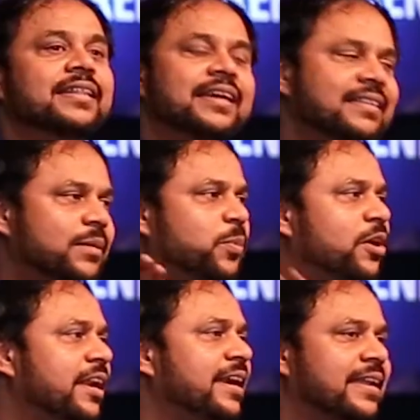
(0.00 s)
There is a
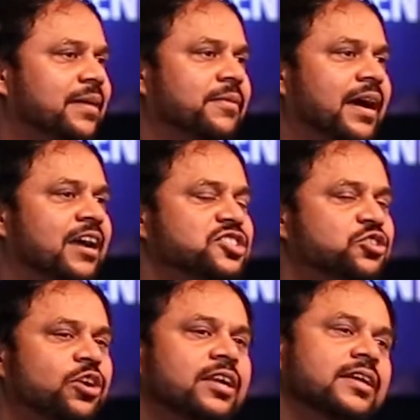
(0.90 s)
portrait I was
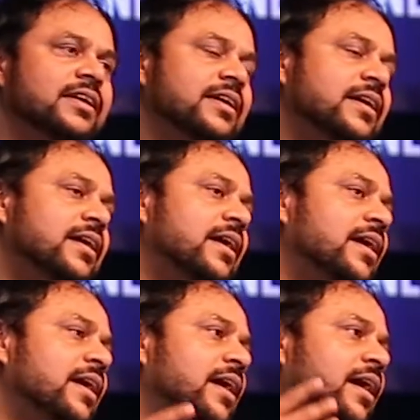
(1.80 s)
told
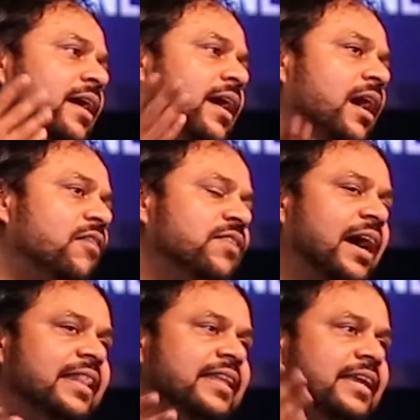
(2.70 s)
of
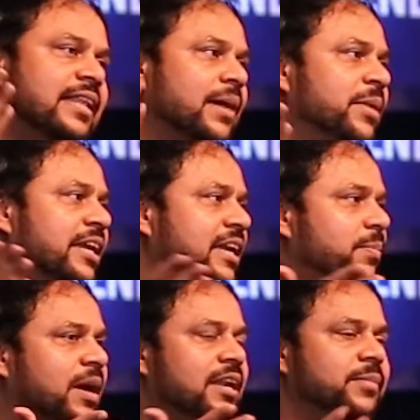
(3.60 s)
Gandhi in the American
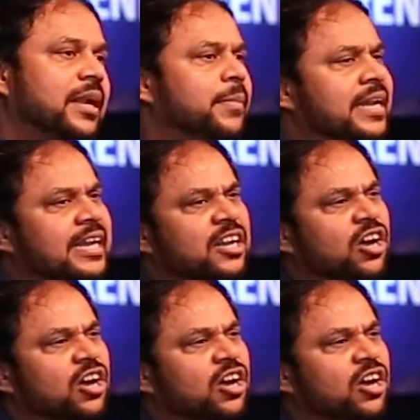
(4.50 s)
Parliament, American